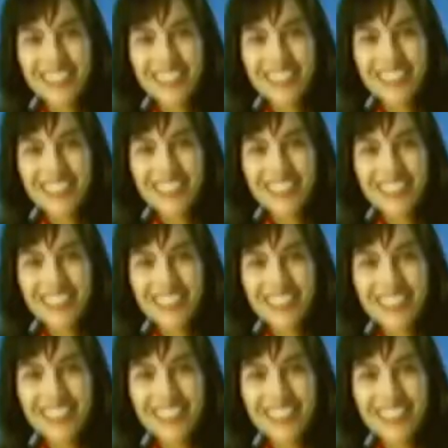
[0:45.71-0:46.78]

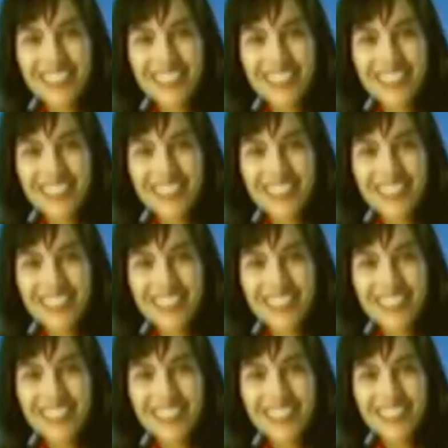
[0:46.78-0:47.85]

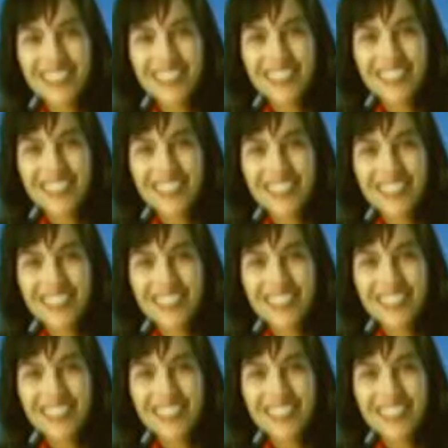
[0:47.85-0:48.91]

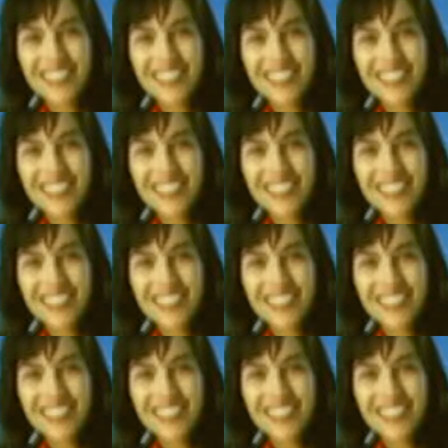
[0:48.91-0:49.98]

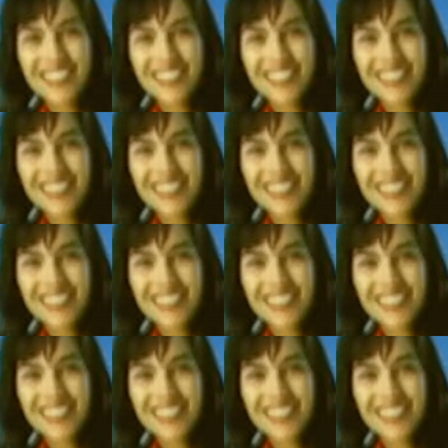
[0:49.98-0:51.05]

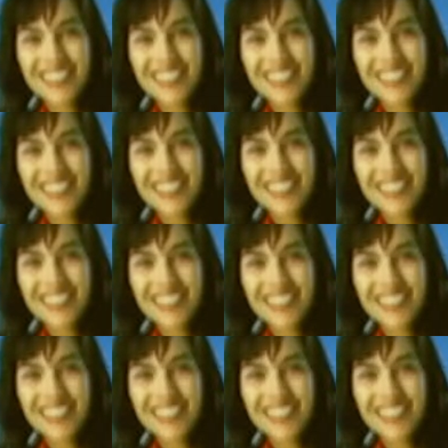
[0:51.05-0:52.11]

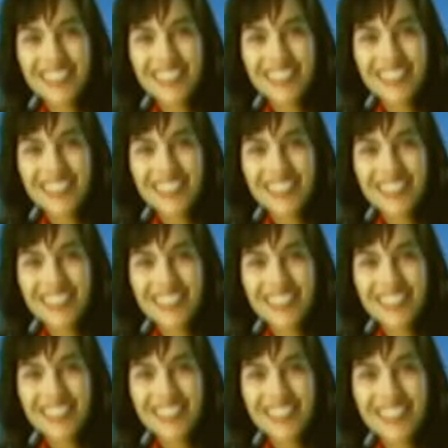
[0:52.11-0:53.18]

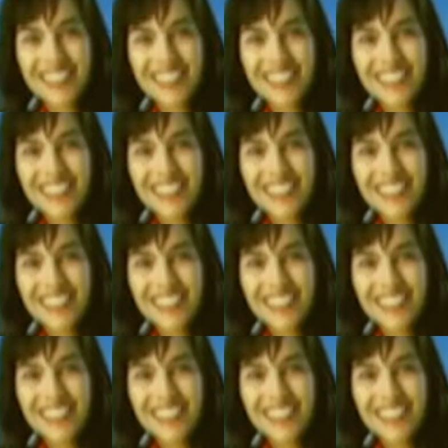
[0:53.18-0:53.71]
The person shown says nothing.